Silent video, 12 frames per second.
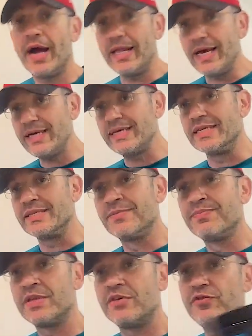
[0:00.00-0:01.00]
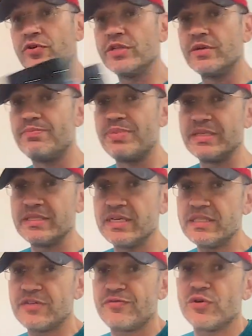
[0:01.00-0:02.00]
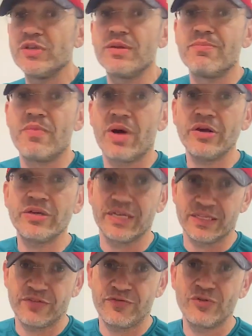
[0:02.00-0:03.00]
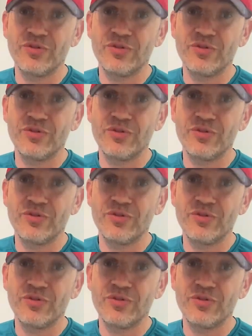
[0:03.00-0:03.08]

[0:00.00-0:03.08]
I like it. If you're in the business, if you're in the market